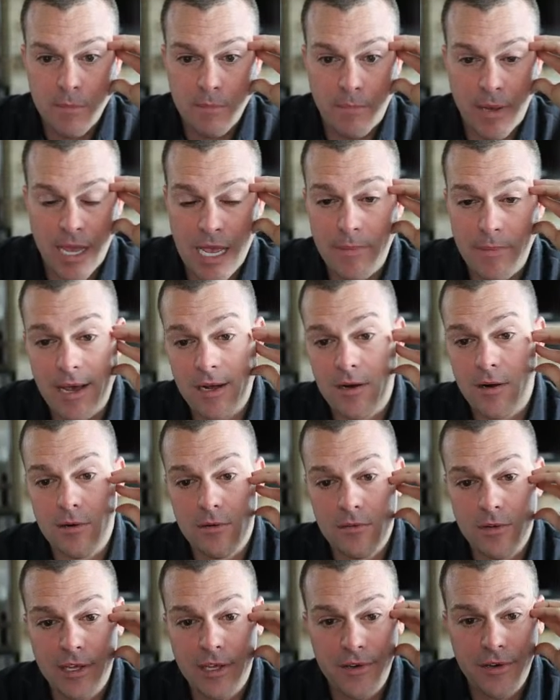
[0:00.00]
pay back our
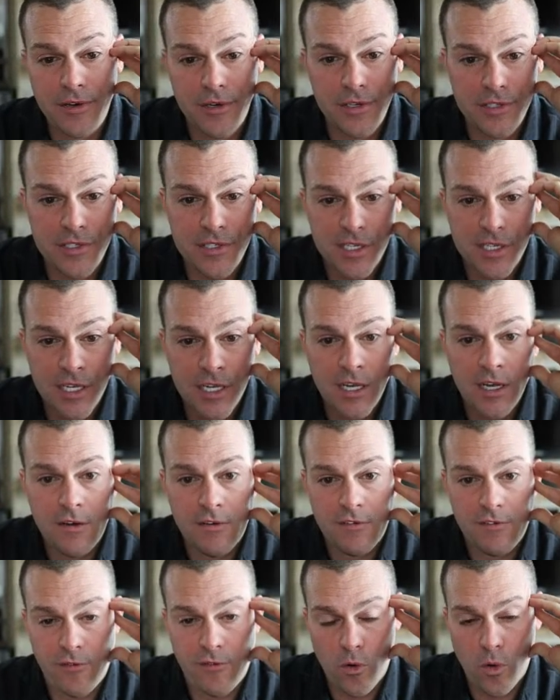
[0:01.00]
lenders
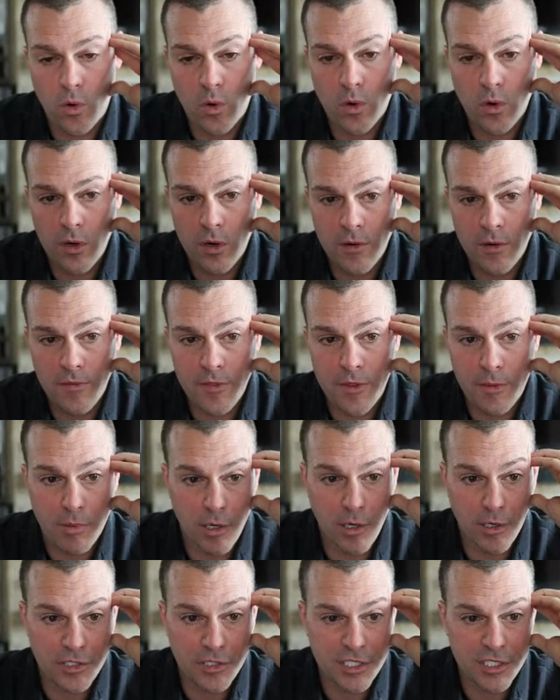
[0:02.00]
for the
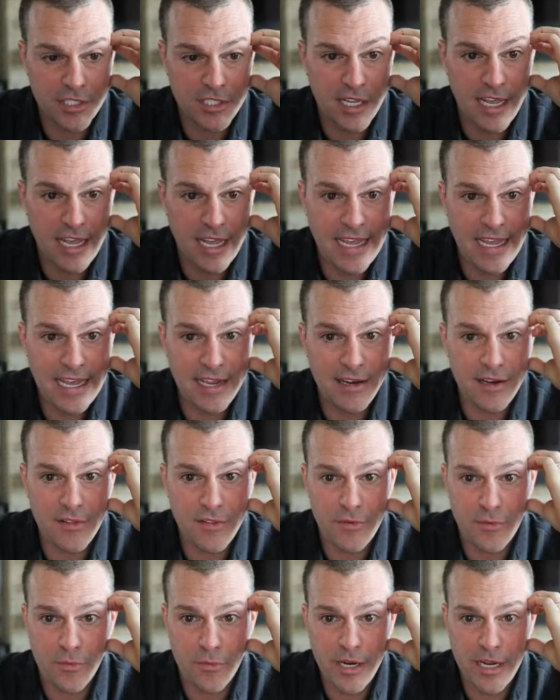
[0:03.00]
purchase and
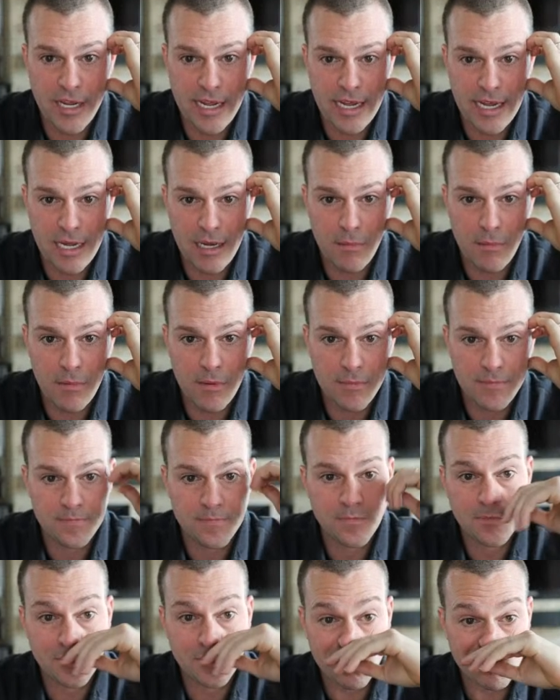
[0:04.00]
the rehab,
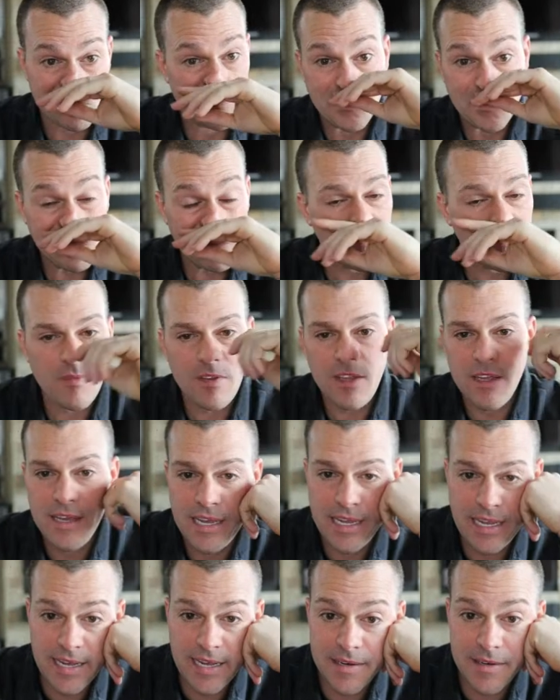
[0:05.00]

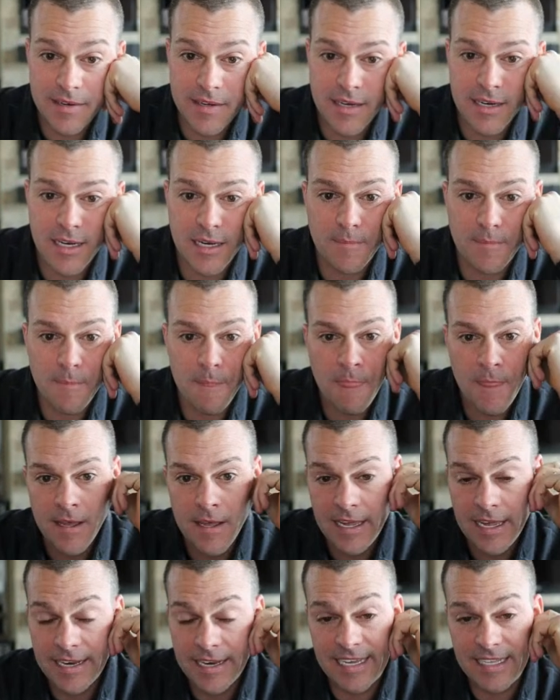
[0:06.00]
and
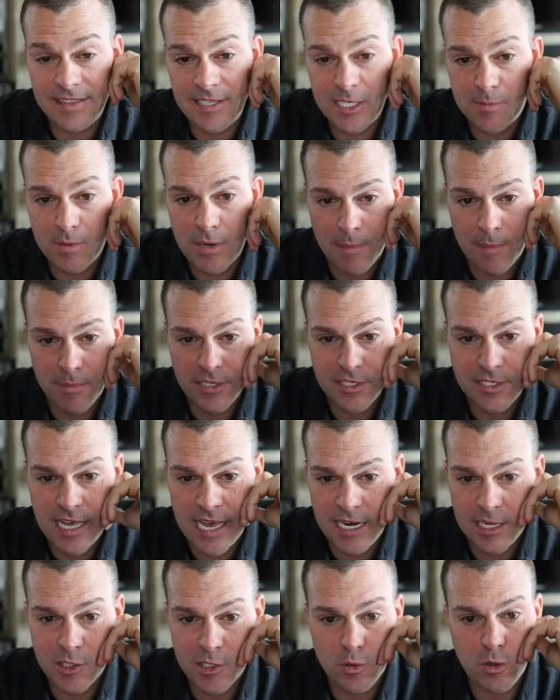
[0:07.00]
get these properties
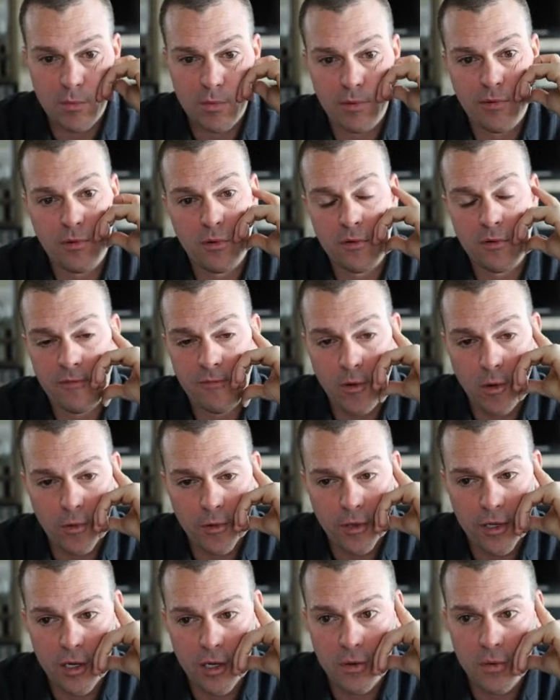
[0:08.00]
added to our
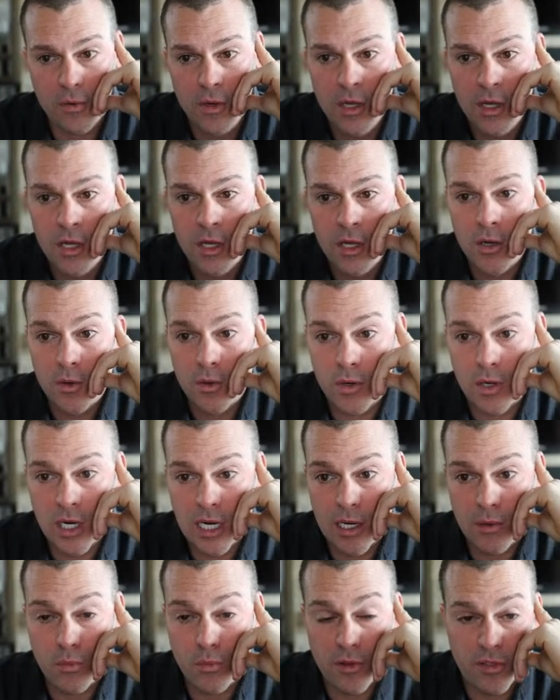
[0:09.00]
portfolio
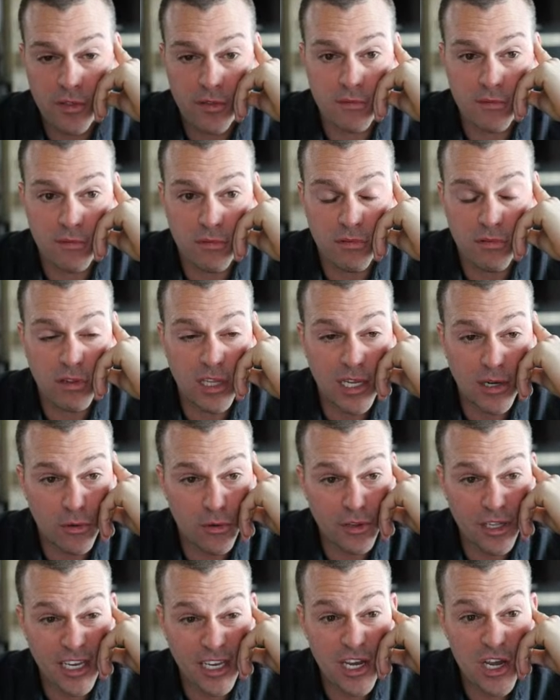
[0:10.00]
with
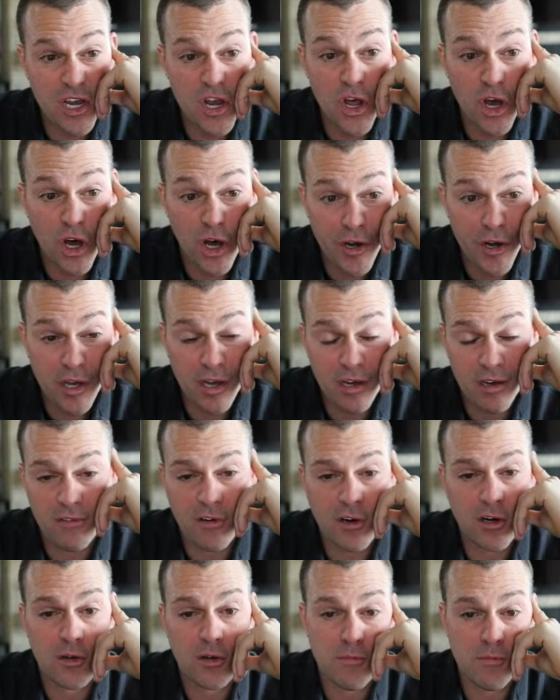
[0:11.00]
literally none of
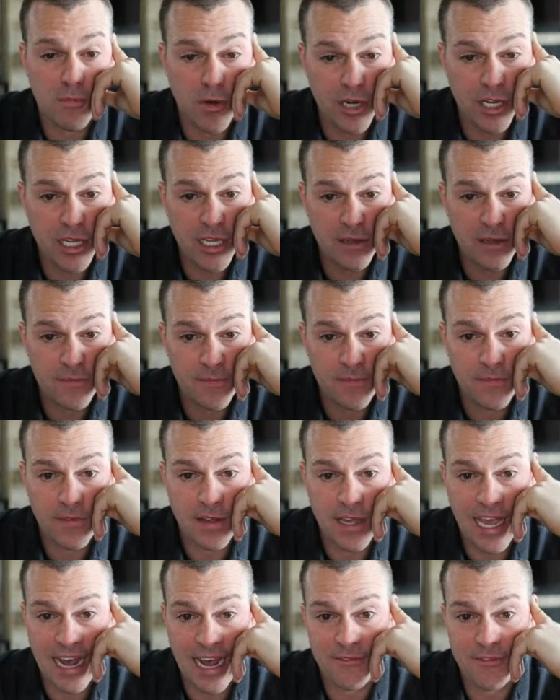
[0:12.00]
our own money
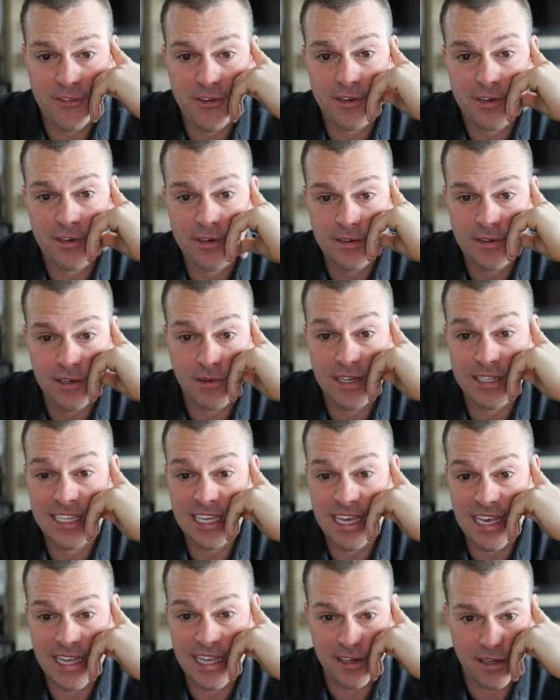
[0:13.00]
after, you know, at
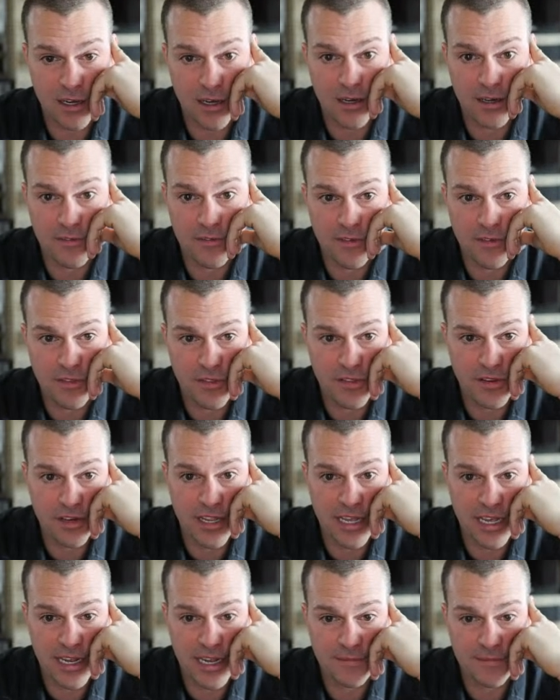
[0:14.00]
the end of the
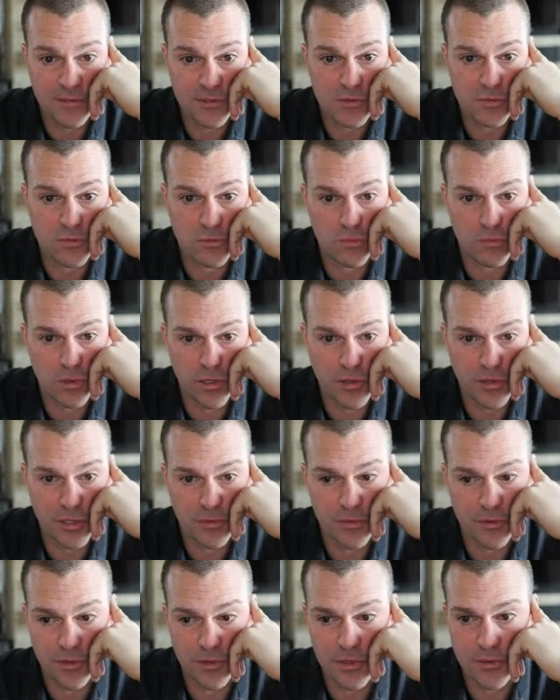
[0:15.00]
day. It's really,
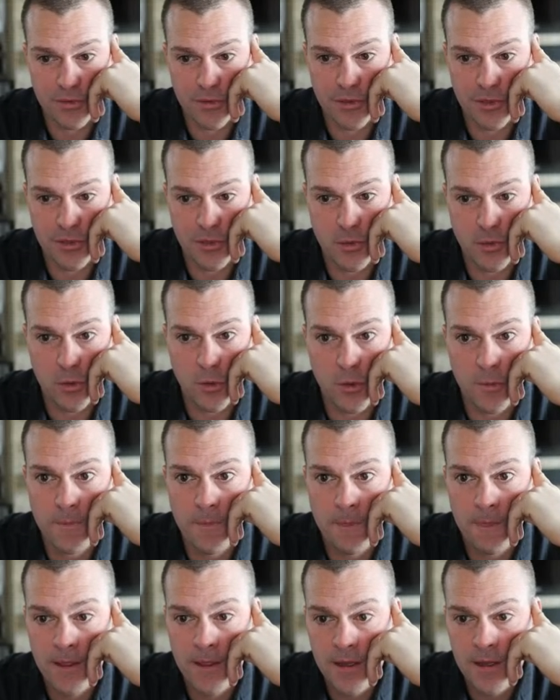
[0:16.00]
really, really cool.
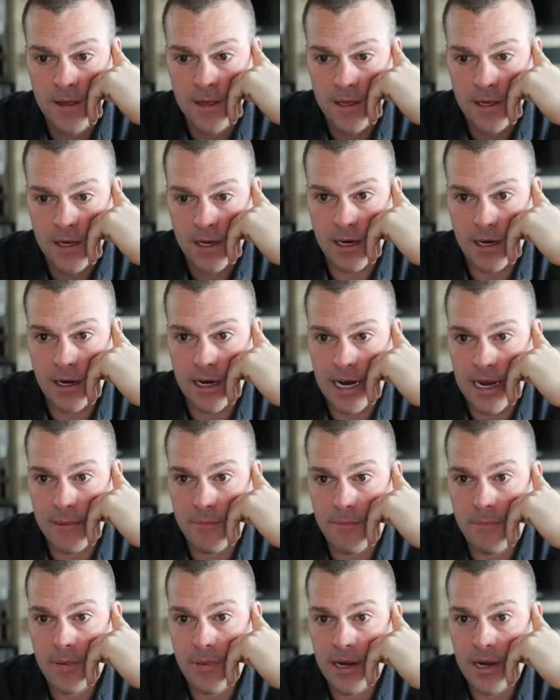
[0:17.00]
All right,
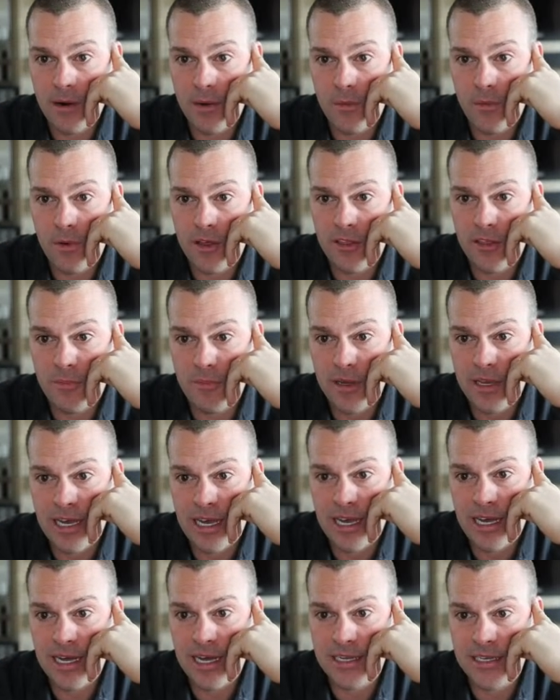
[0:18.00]
bear with me,
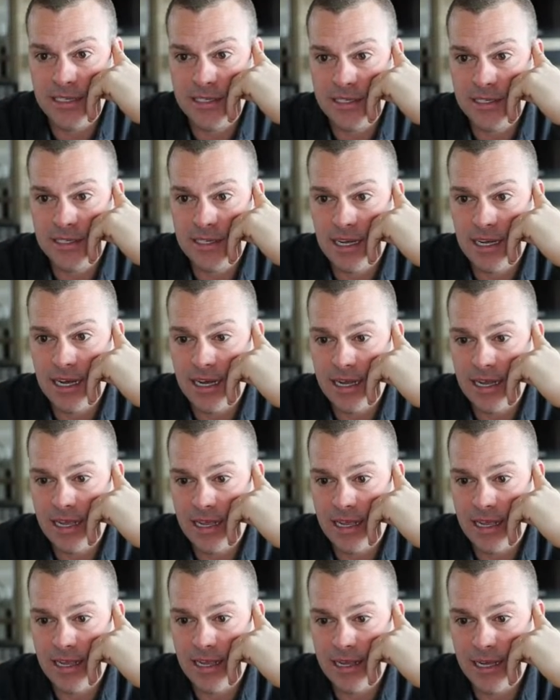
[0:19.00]
guys. I
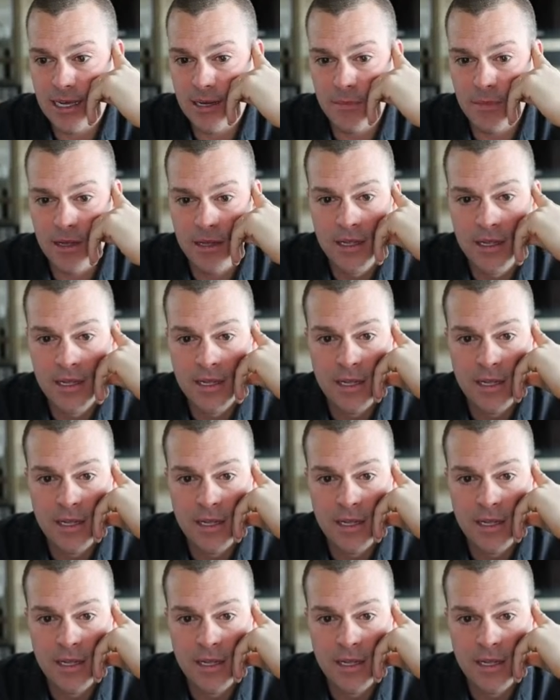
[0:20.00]
am